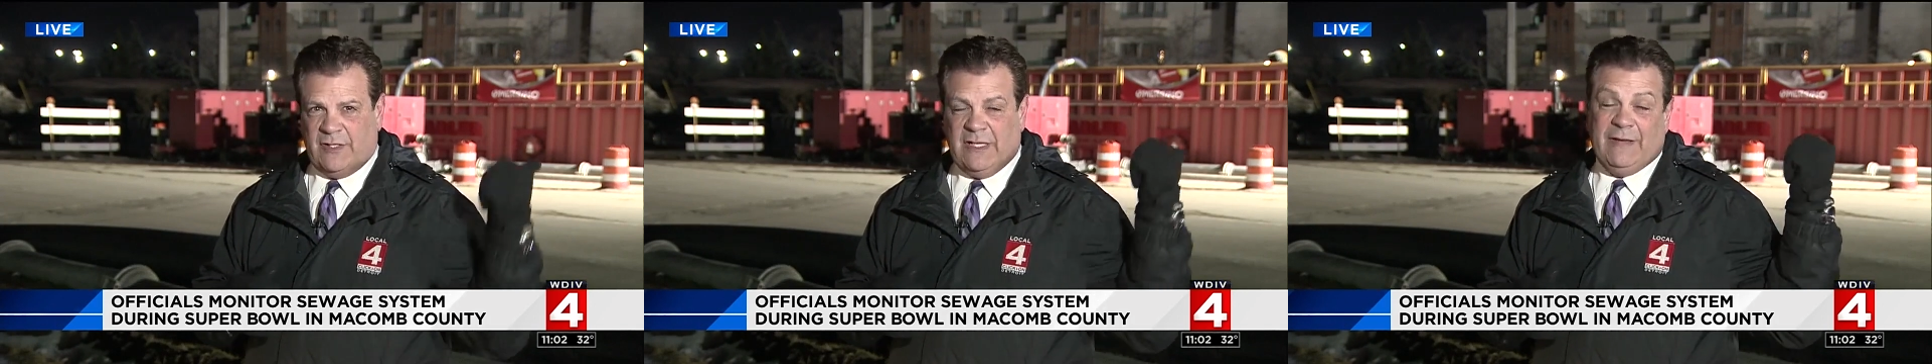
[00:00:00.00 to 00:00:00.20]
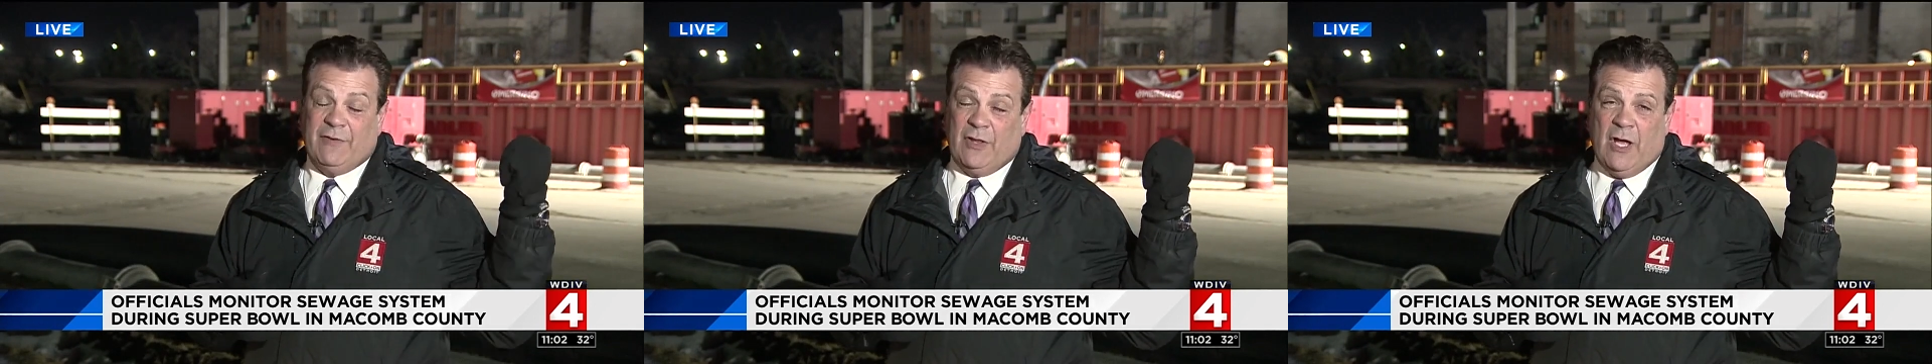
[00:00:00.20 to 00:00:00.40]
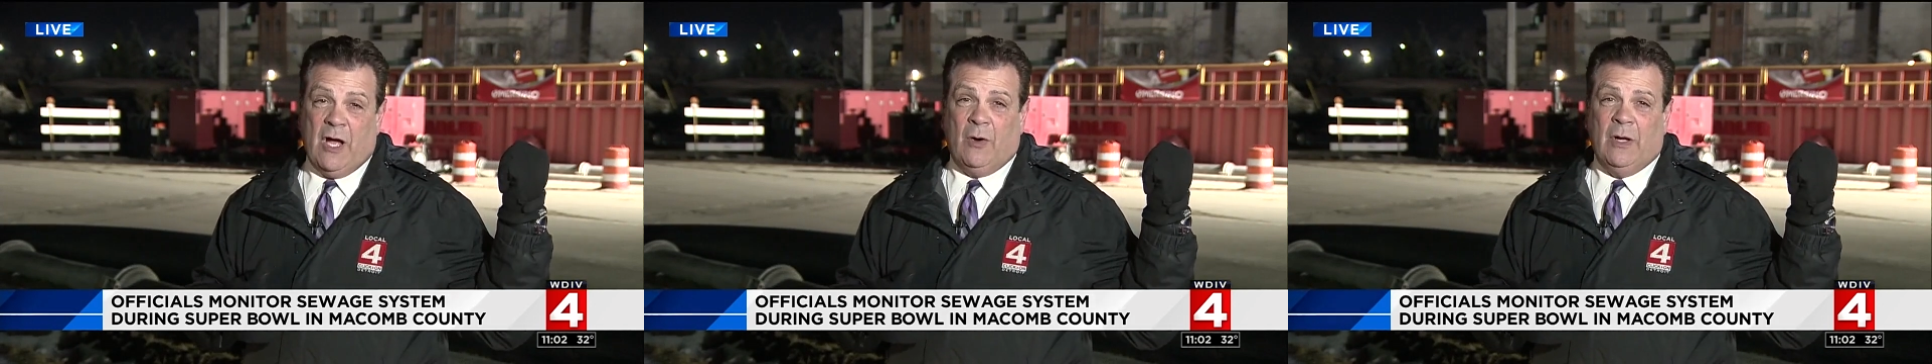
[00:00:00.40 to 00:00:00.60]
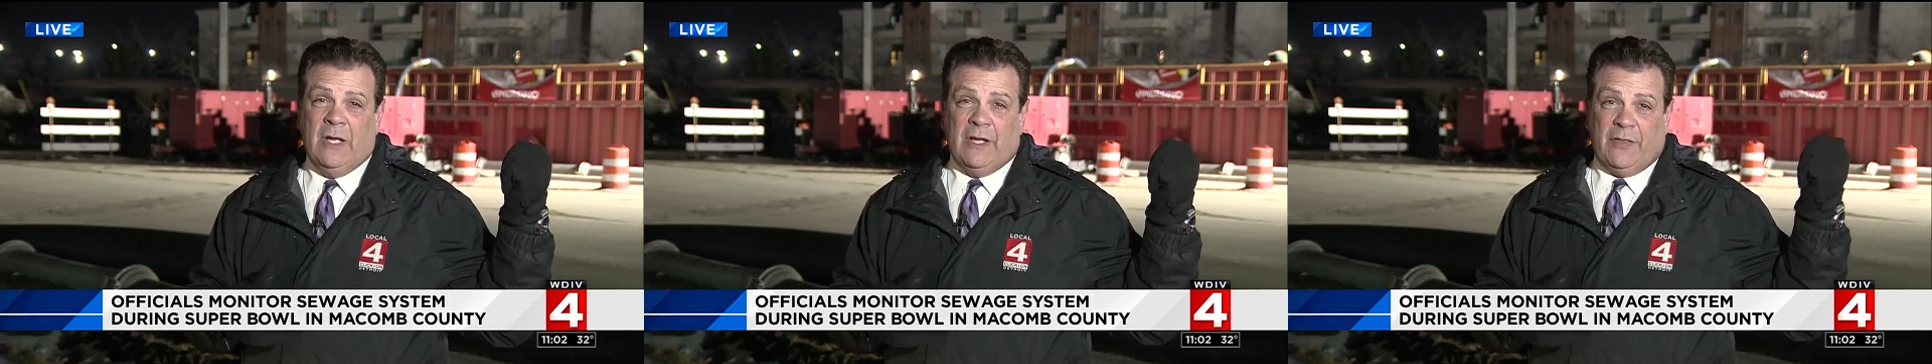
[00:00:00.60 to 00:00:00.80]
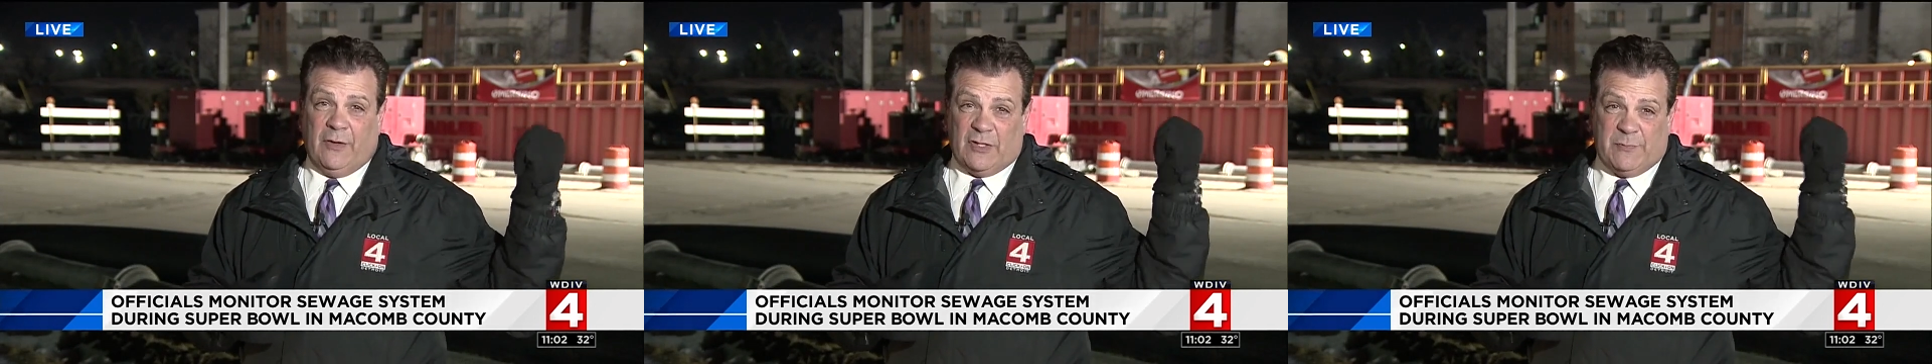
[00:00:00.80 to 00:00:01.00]
And even though
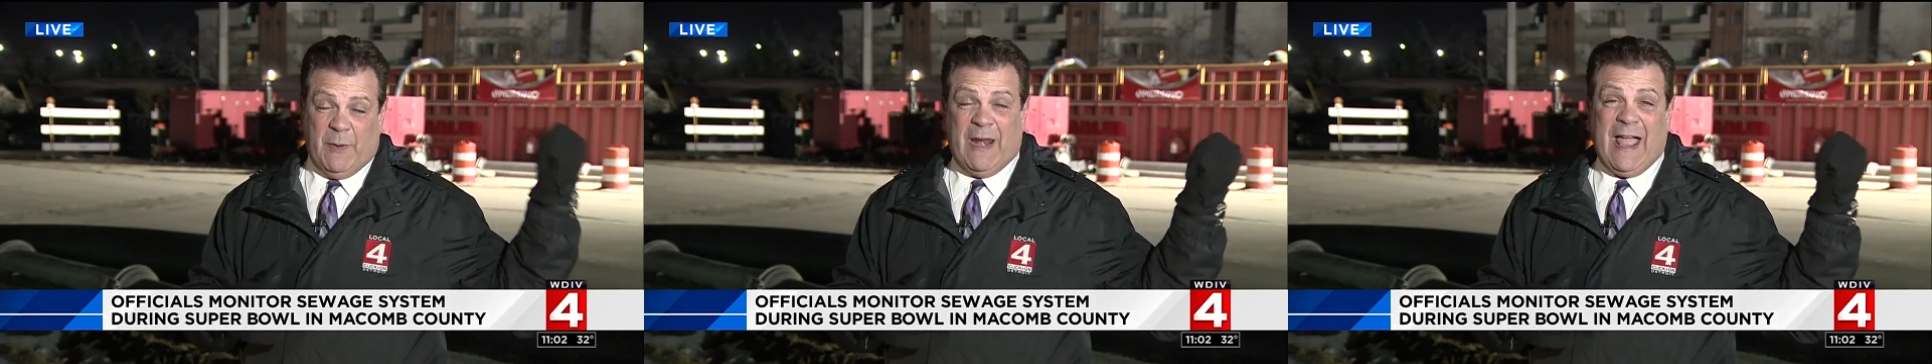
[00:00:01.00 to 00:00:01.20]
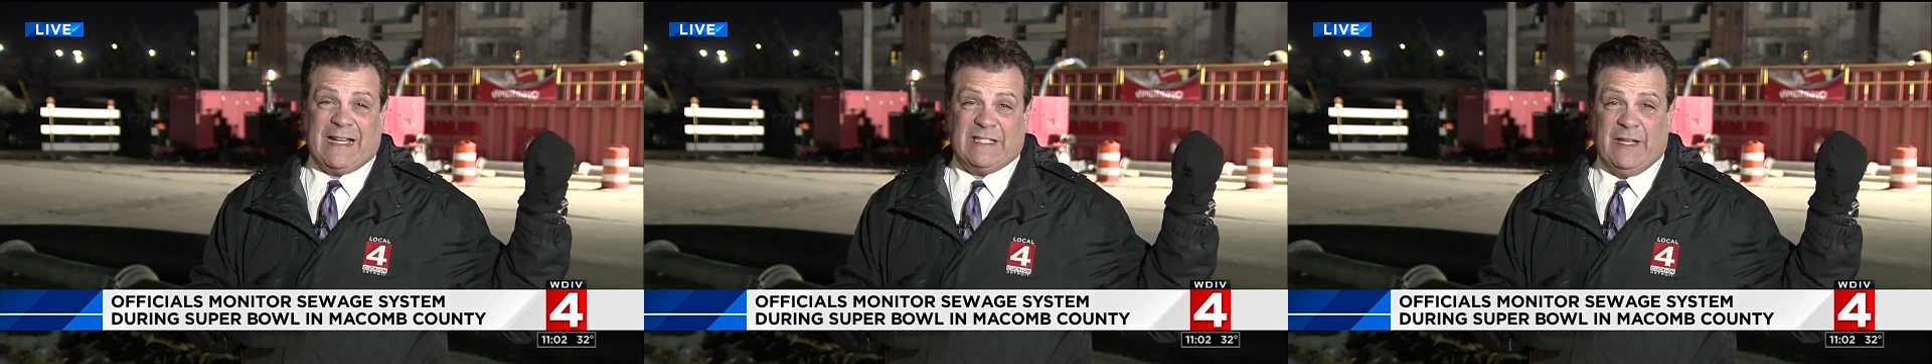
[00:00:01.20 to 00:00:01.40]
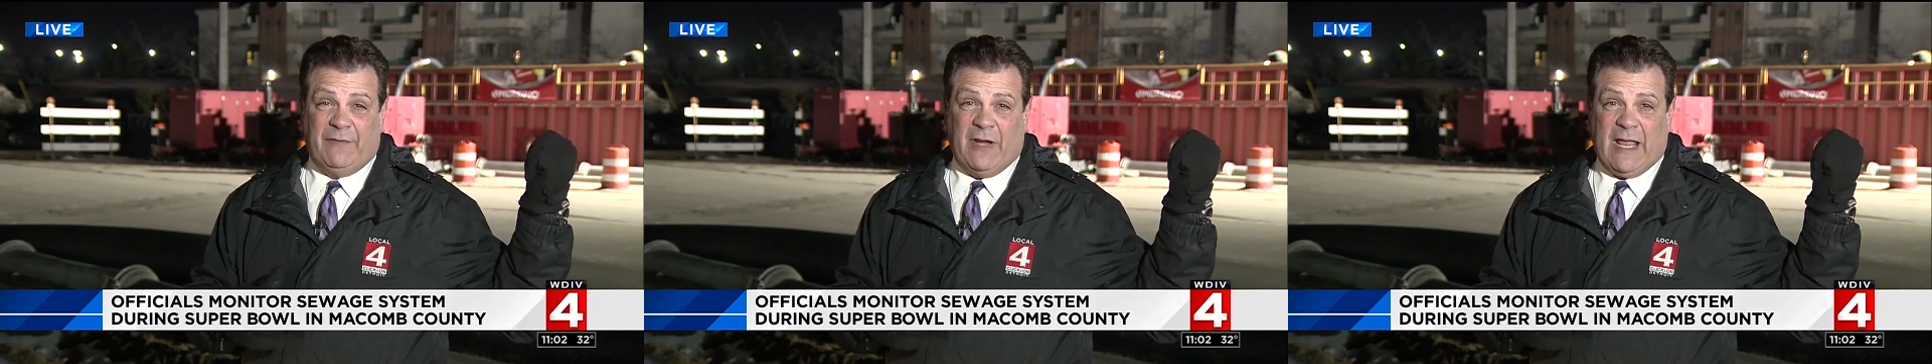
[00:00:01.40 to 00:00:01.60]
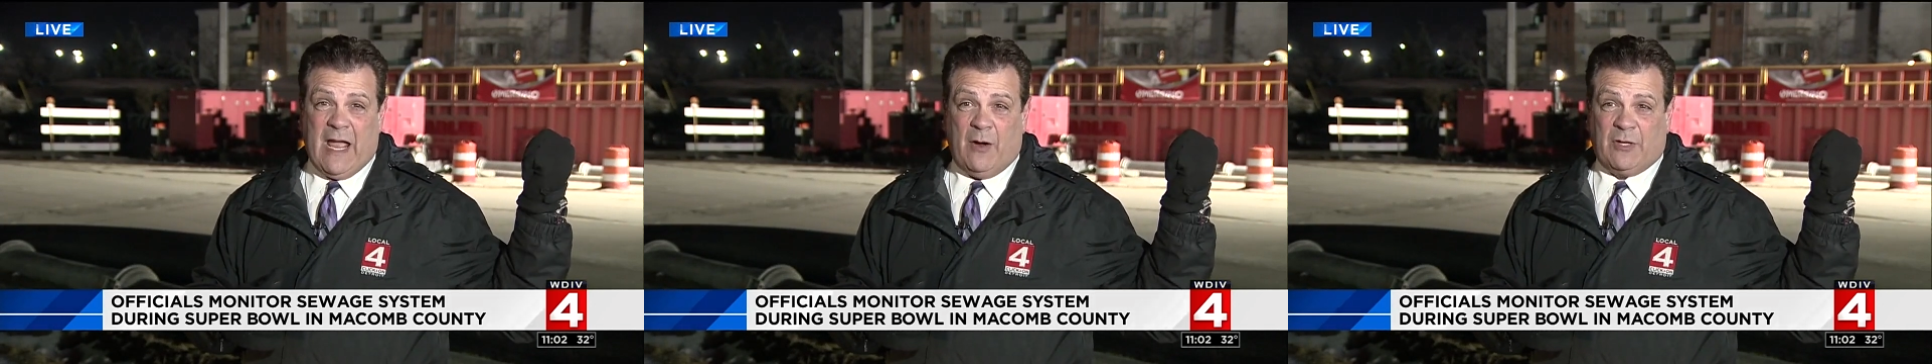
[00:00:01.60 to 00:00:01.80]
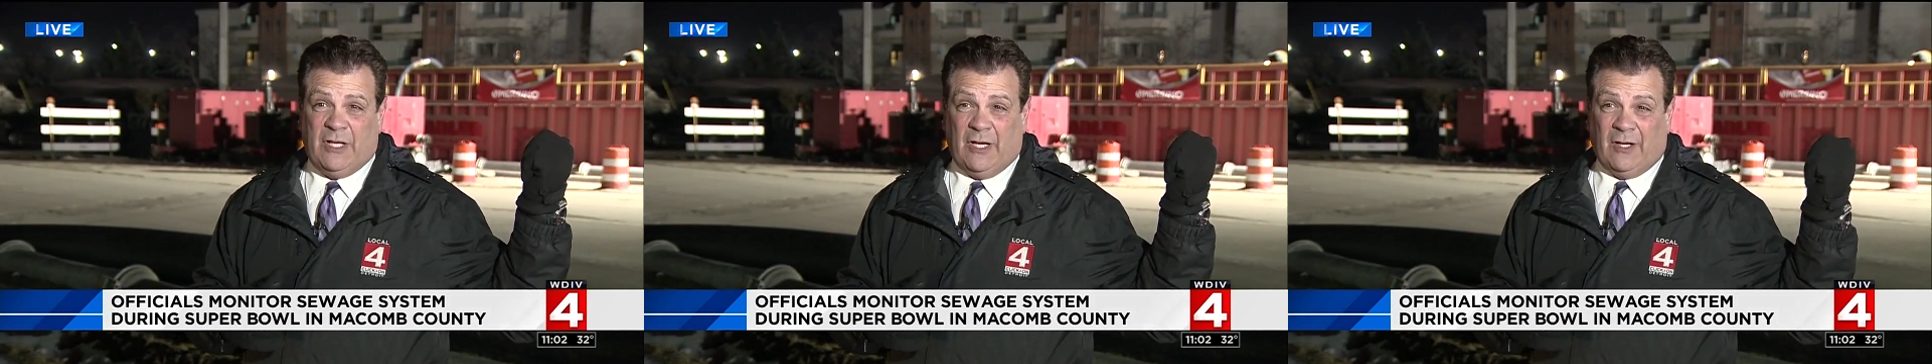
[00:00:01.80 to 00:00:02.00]
there's been activity
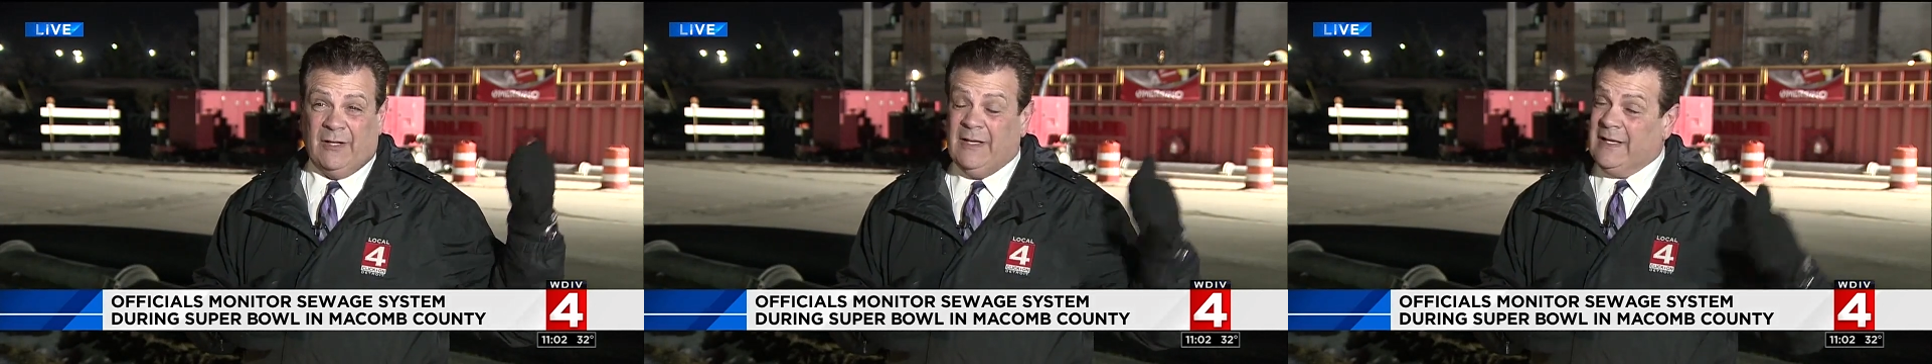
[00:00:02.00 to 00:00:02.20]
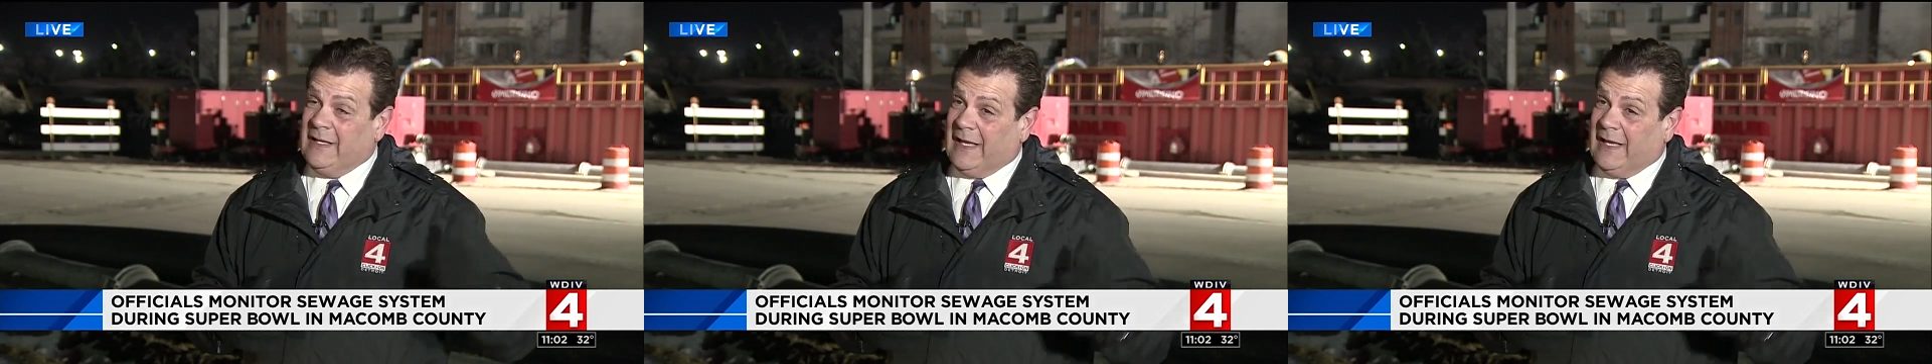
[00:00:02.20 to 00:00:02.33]
out here